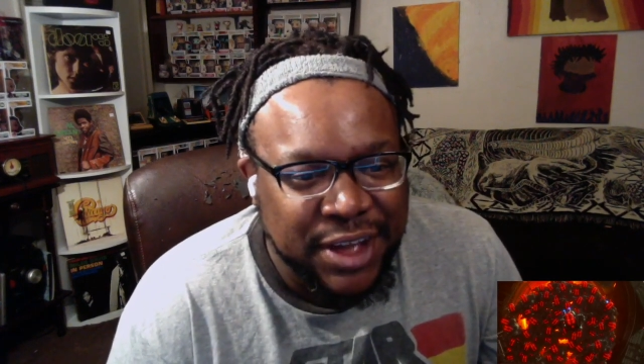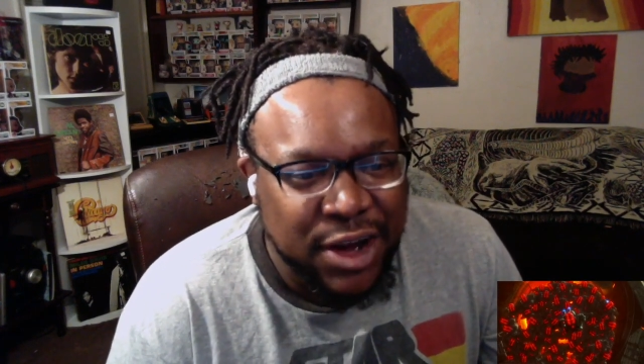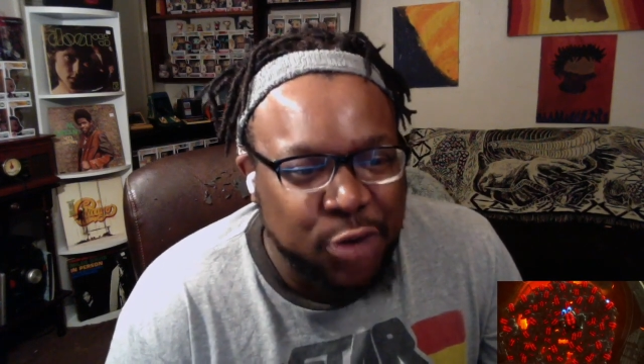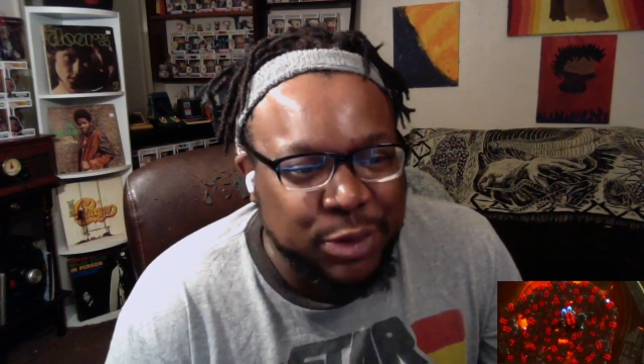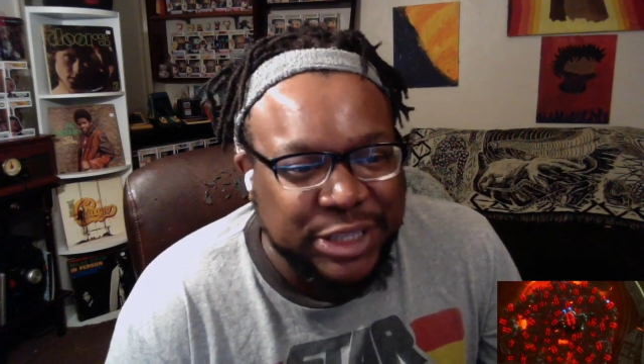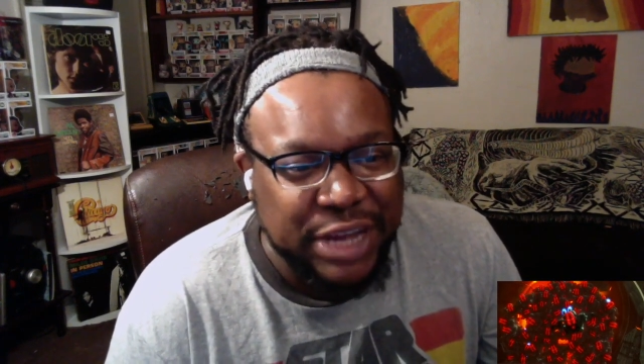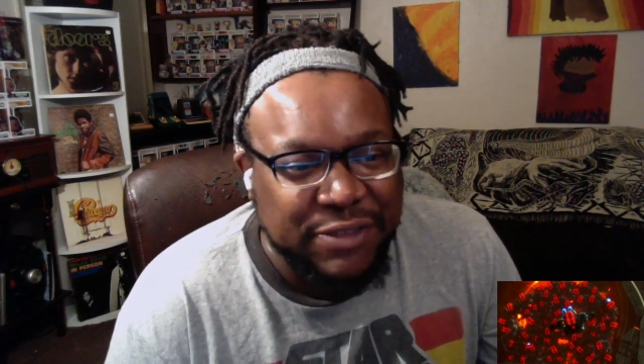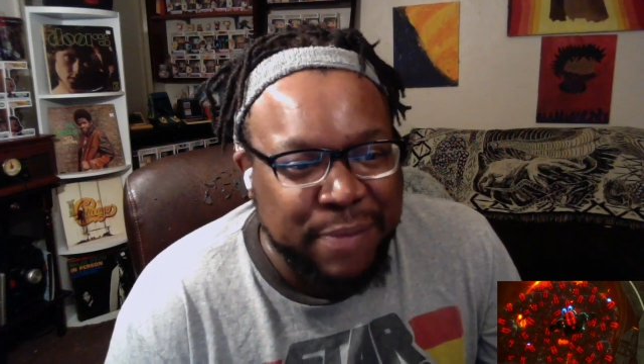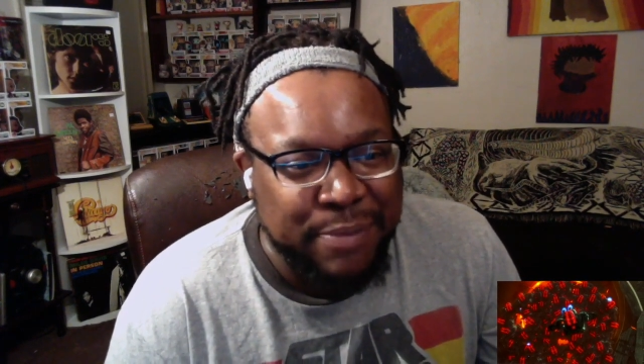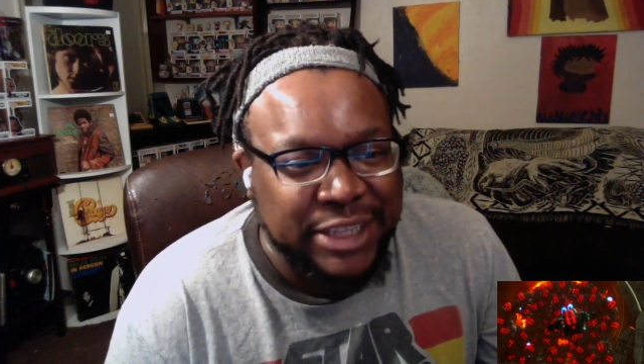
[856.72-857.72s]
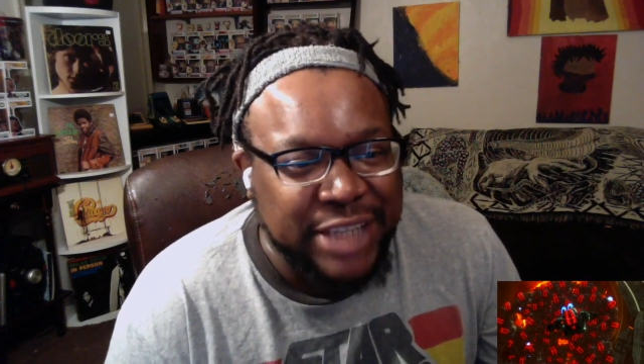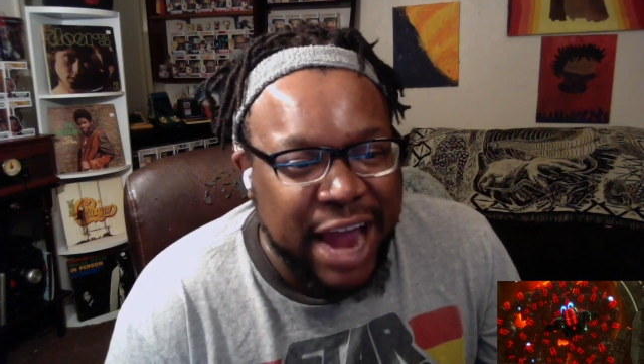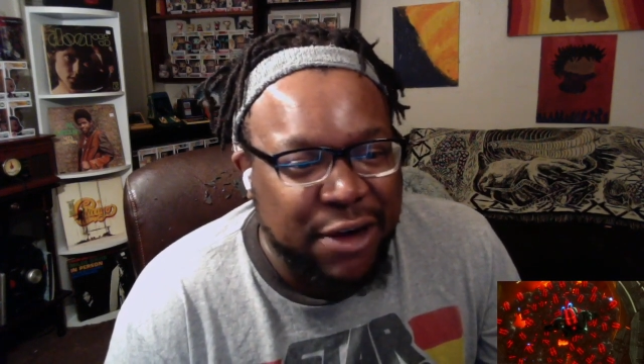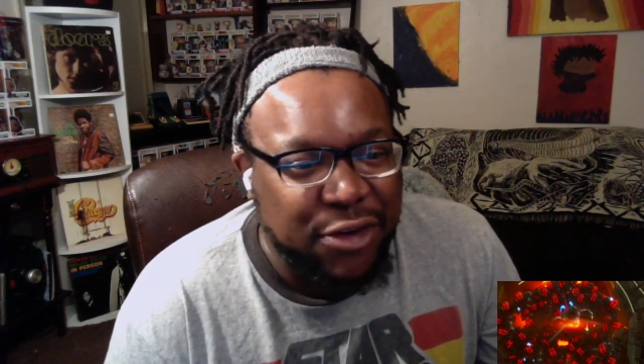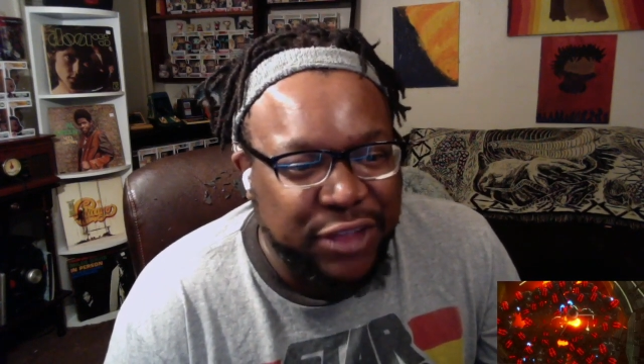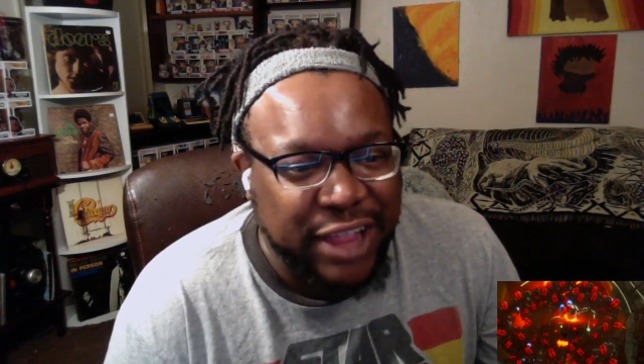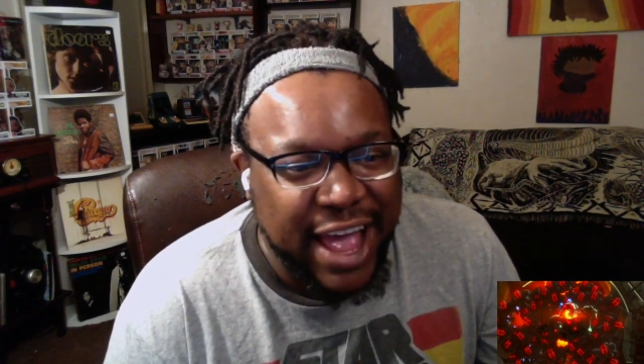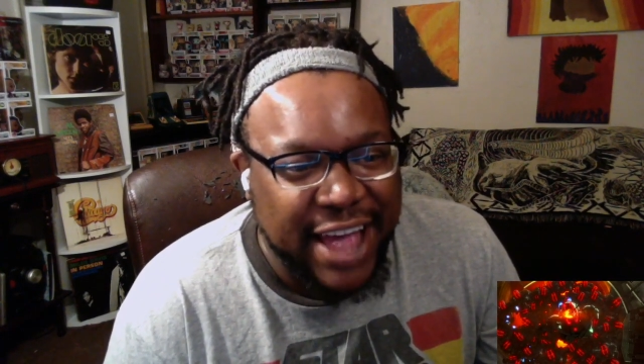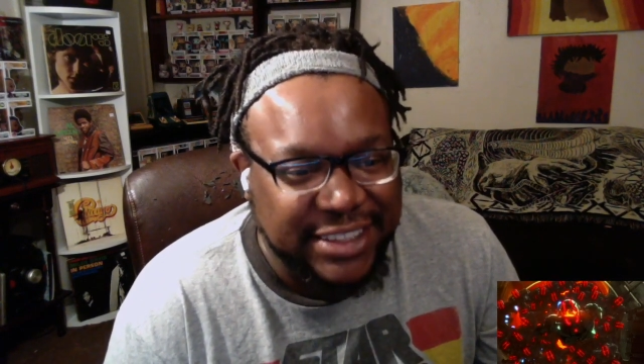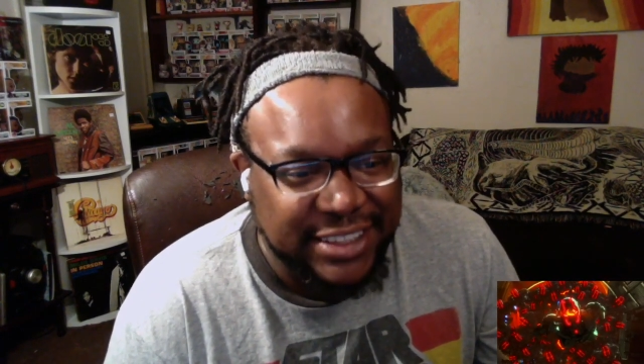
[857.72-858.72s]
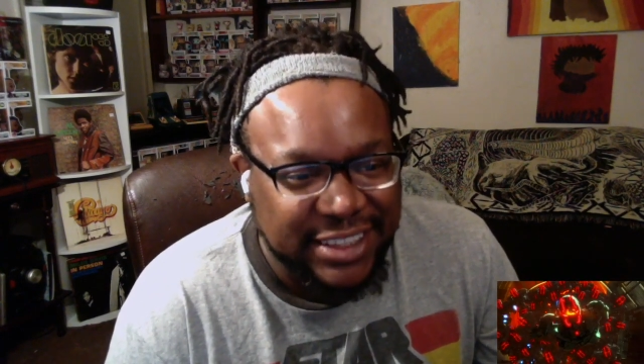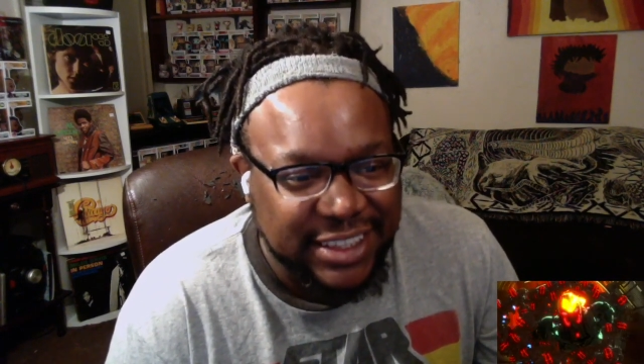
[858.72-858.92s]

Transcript: hope he saved that best arrow for last.